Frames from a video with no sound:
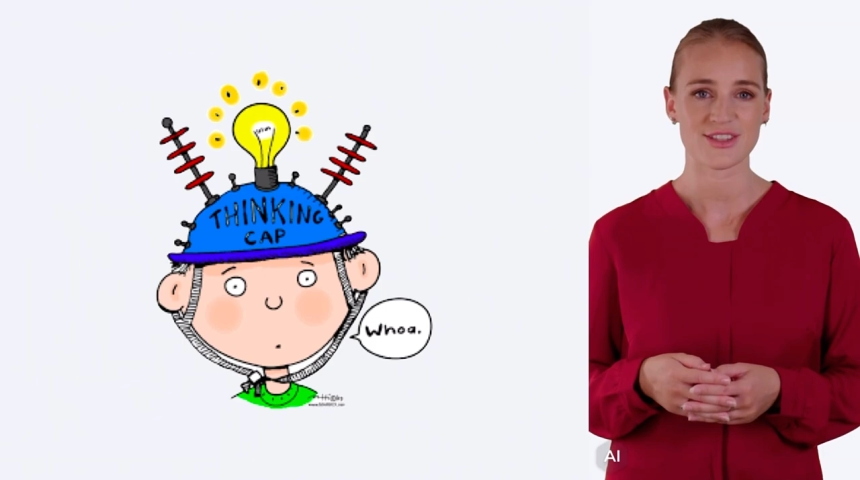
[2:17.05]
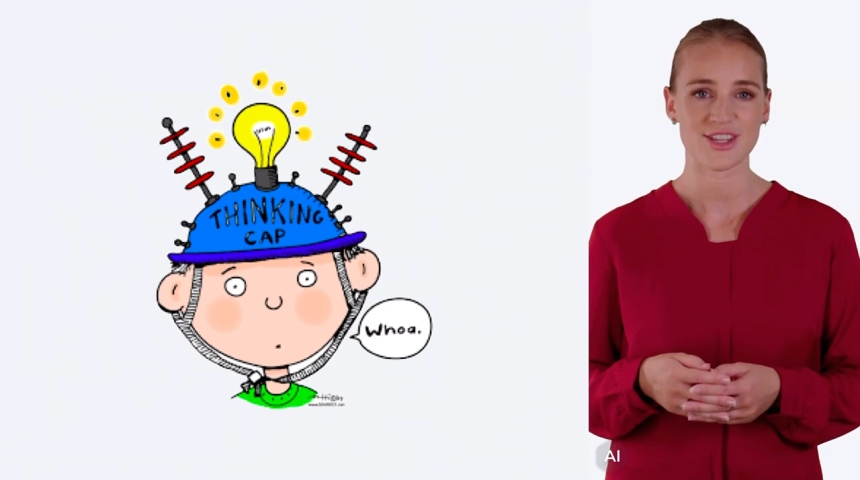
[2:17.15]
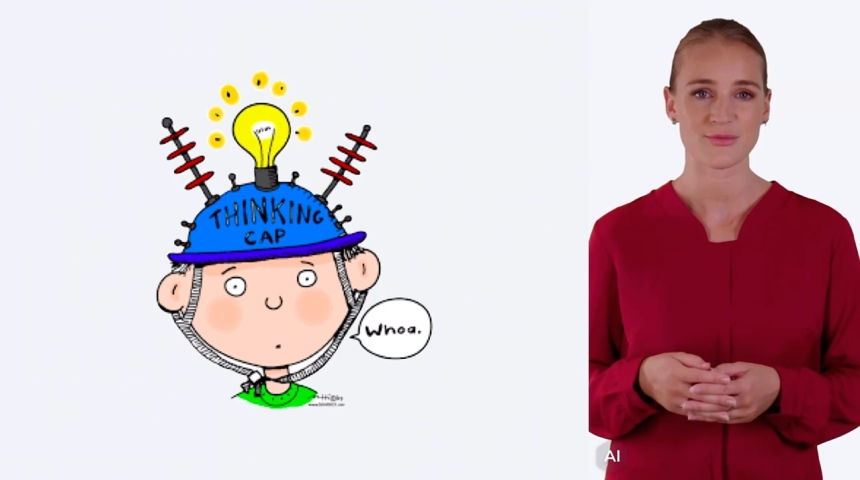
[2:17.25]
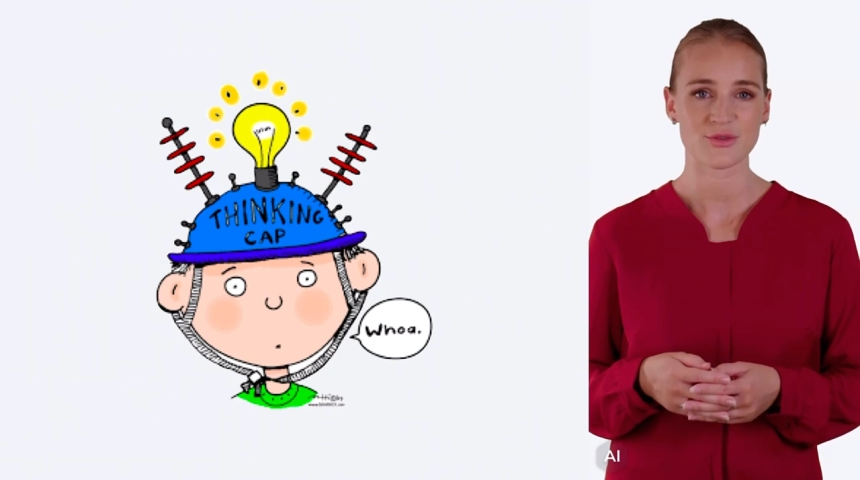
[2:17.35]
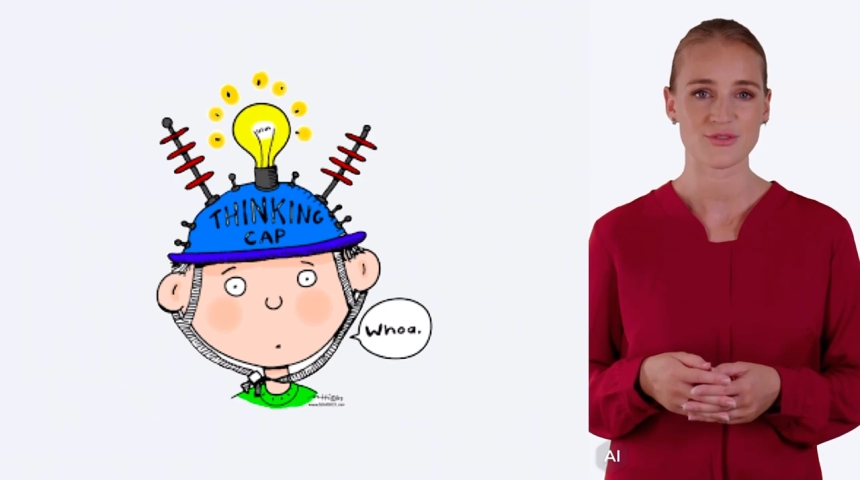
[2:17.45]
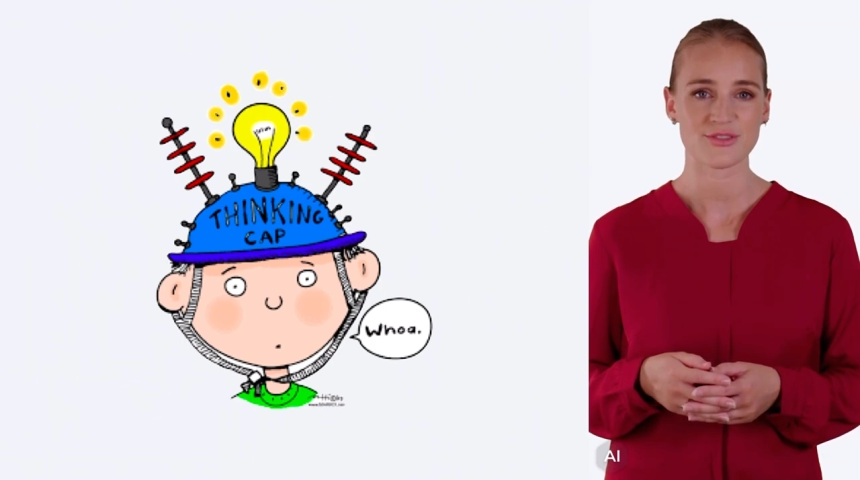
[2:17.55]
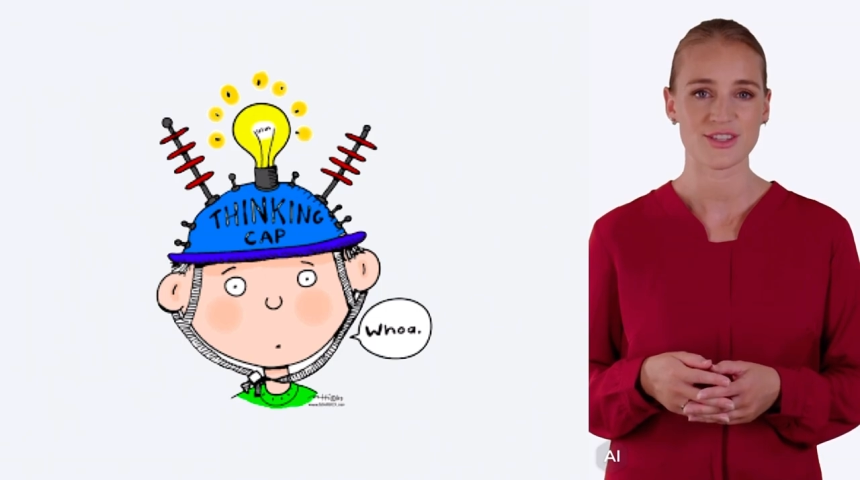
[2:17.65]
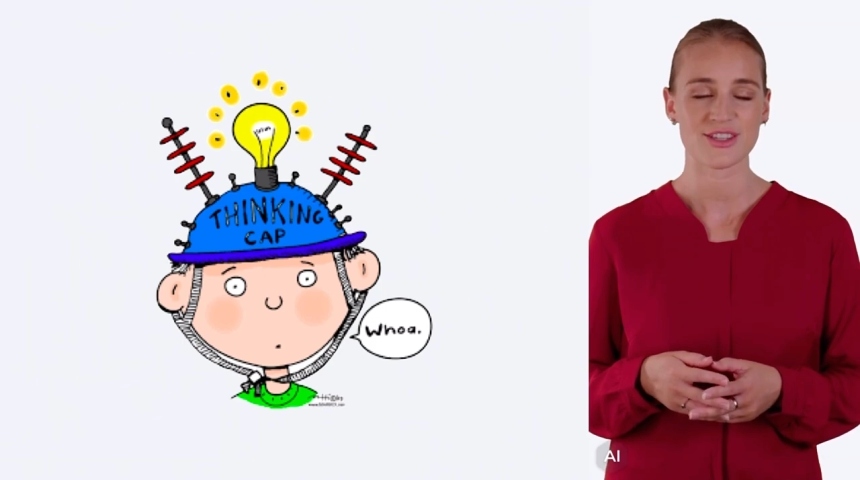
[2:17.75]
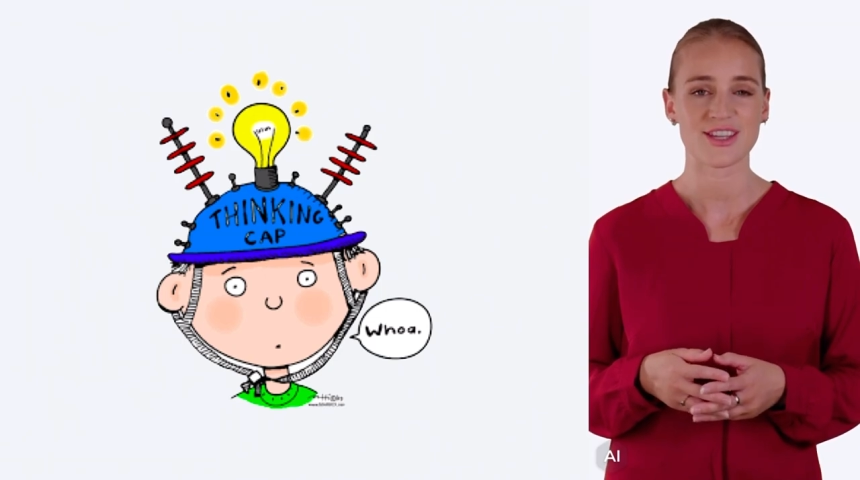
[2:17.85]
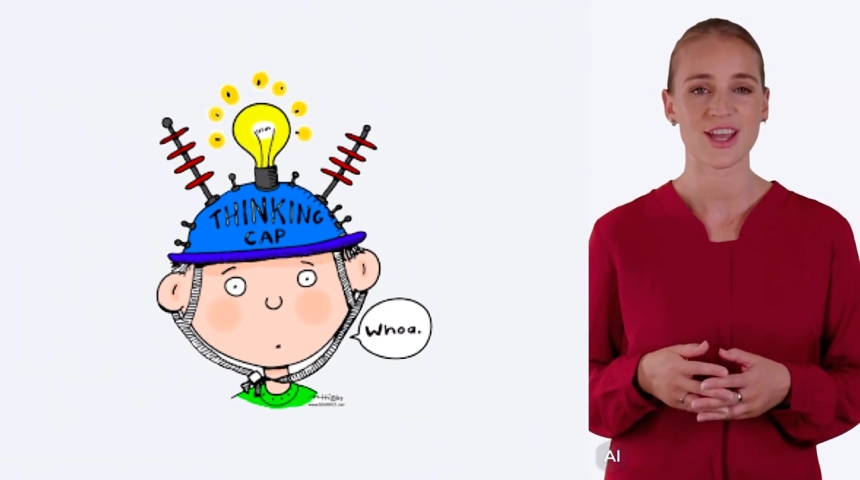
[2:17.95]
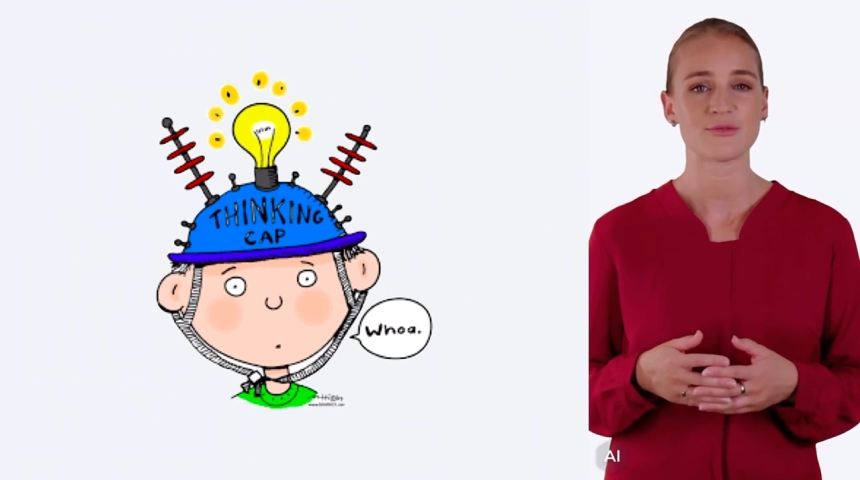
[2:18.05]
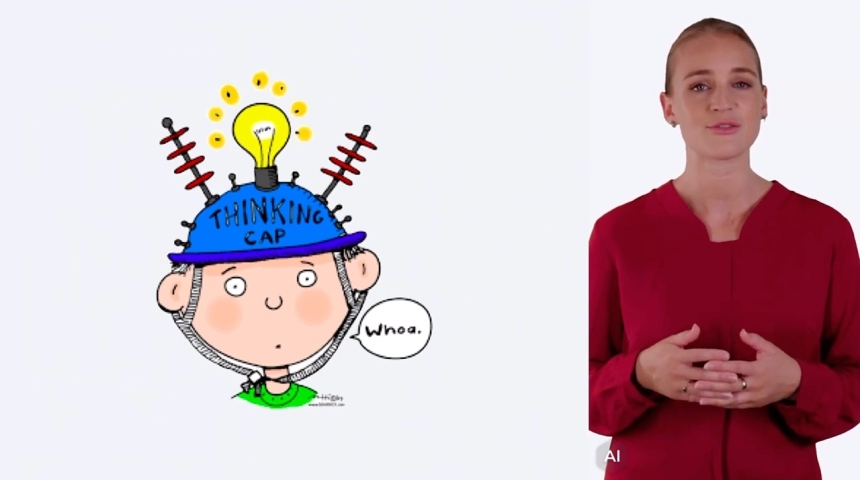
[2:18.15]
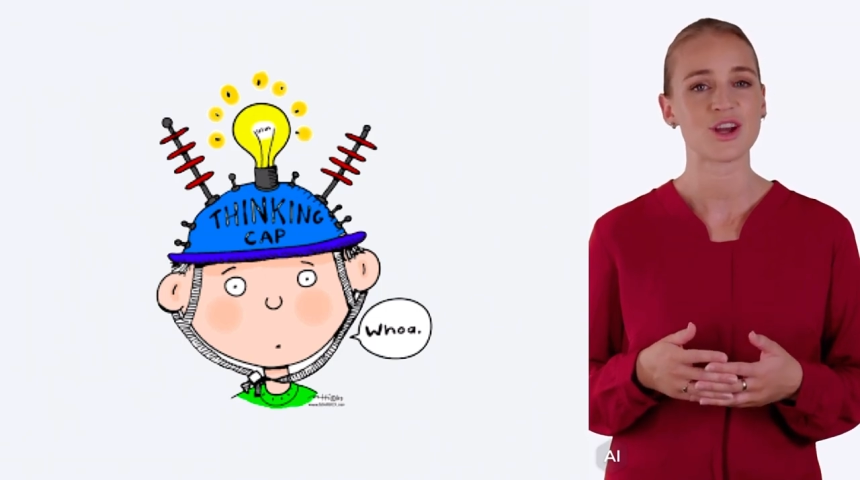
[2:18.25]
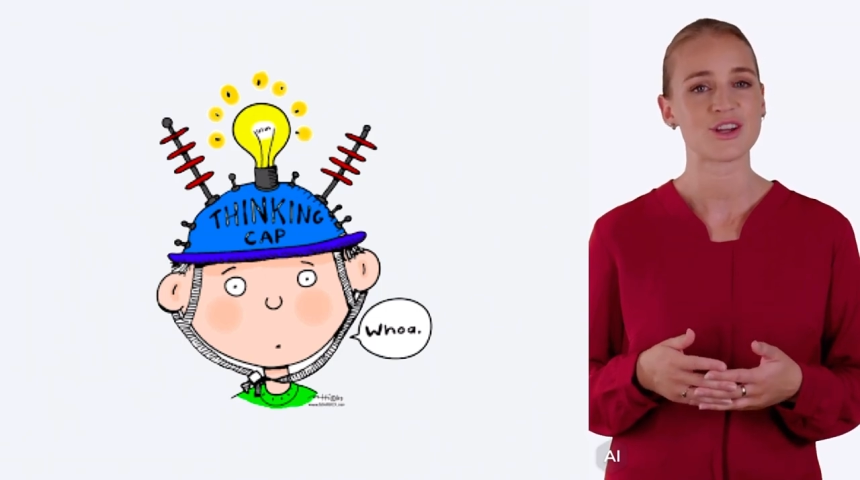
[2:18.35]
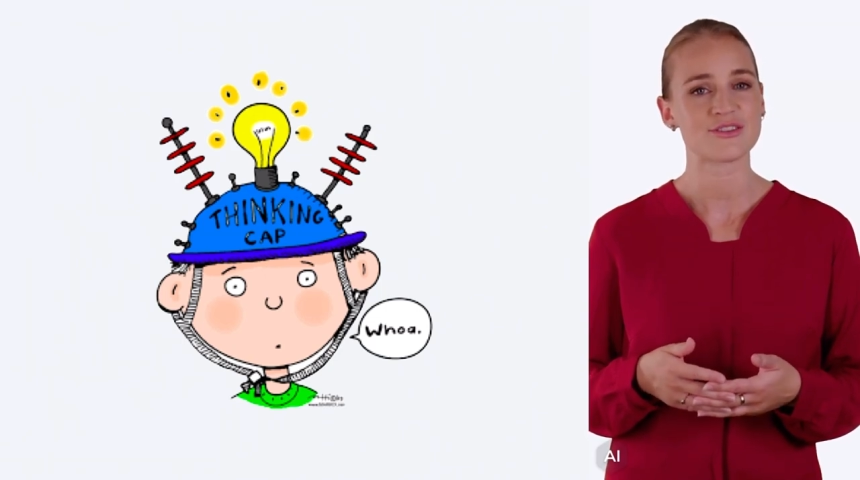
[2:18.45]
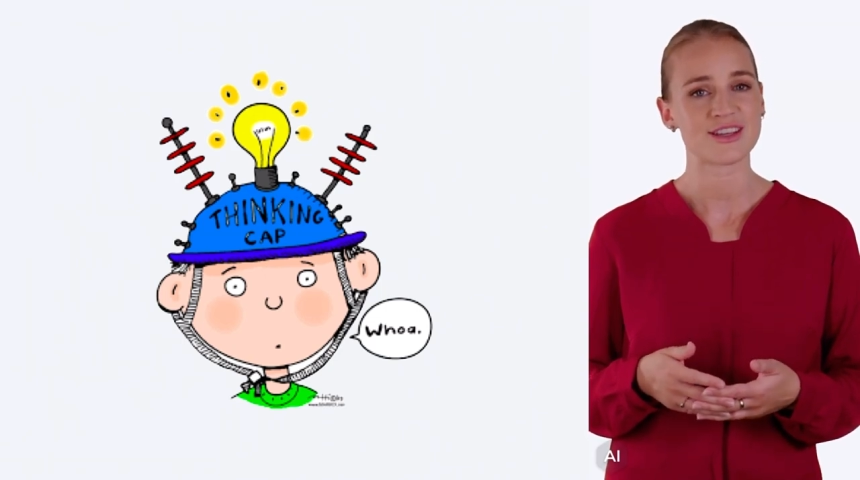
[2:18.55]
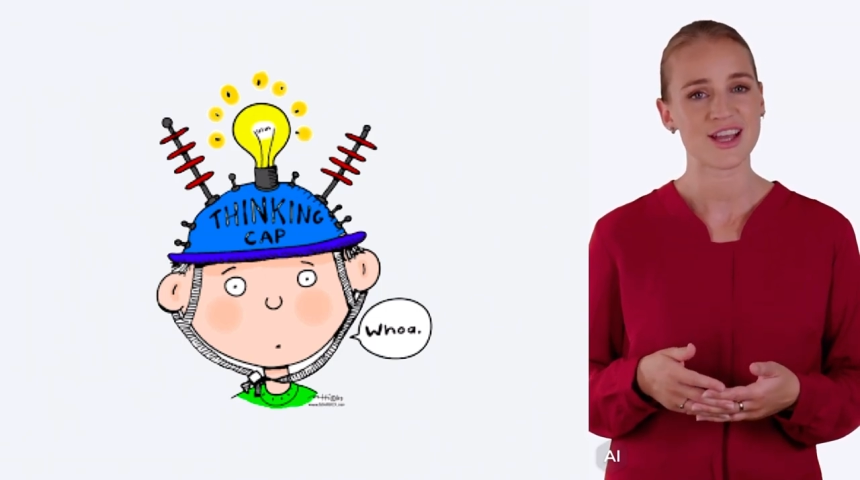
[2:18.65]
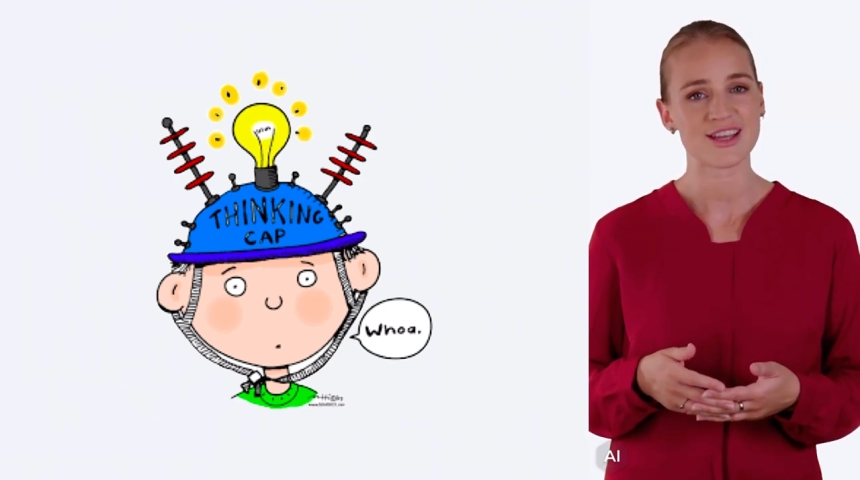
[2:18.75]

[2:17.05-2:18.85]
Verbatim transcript: keep your thinking caps on,